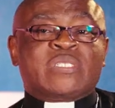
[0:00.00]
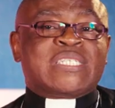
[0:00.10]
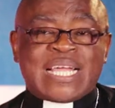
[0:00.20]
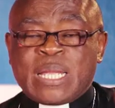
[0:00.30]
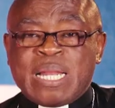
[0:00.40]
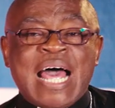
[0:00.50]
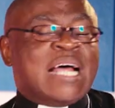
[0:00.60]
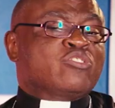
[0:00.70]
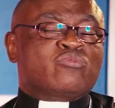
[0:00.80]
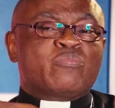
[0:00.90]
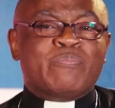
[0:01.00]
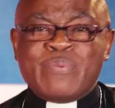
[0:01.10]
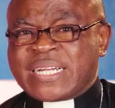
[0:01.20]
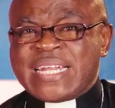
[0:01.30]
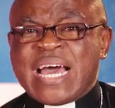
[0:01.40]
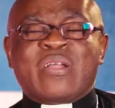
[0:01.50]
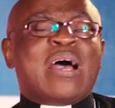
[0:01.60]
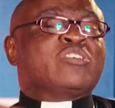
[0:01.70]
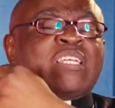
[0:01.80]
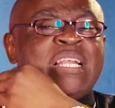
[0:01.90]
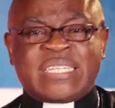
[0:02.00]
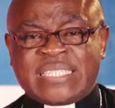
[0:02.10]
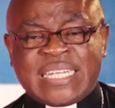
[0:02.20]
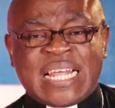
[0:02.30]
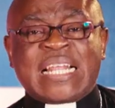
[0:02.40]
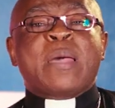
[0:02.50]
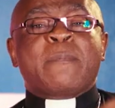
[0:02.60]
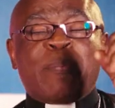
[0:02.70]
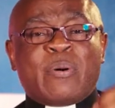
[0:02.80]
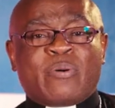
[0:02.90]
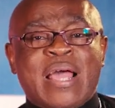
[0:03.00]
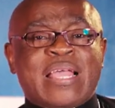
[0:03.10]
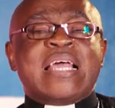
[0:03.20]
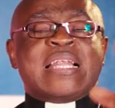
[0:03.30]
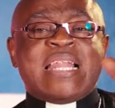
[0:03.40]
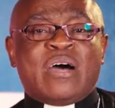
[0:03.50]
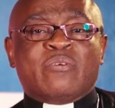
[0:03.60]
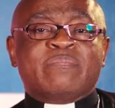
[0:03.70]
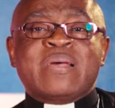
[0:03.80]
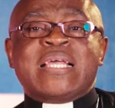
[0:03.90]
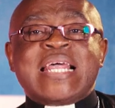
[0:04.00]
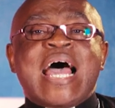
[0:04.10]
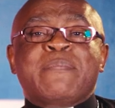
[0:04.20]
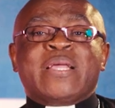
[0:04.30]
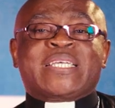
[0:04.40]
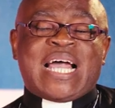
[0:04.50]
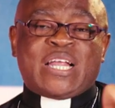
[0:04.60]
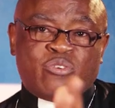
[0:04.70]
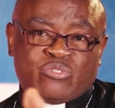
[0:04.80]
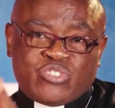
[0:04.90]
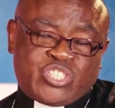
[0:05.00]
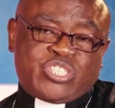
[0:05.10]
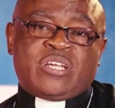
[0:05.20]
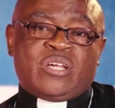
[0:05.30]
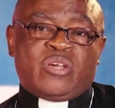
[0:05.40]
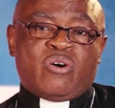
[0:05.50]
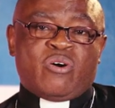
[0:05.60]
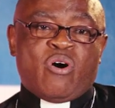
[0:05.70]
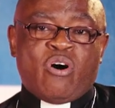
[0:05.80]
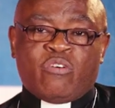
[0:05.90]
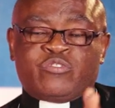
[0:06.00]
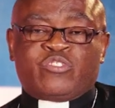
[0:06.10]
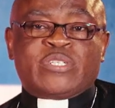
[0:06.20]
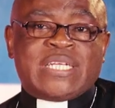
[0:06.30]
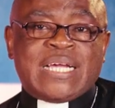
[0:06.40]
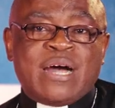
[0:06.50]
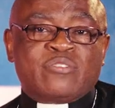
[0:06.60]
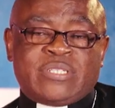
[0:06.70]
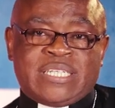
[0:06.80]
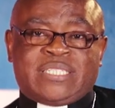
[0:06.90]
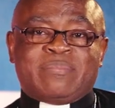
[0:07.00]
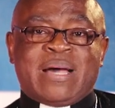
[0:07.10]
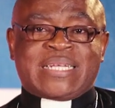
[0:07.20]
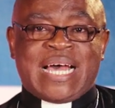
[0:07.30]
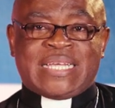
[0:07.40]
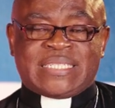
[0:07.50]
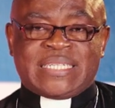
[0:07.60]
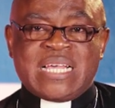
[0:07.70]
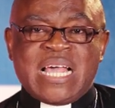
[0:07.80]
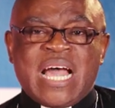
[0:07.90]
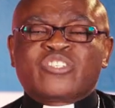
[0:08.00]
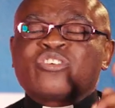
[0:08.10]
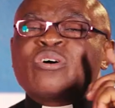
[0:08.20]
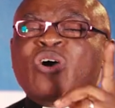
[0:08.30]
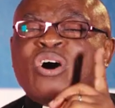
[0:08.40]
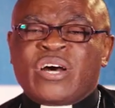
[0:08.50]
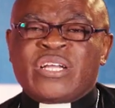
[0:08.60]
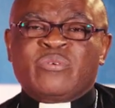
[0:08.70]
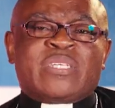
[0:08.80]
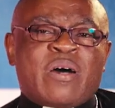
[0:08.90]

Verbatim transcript: take land, to break down houses and things like that. People crying. Now, may there be channels of sorting out these matters. And so God, who is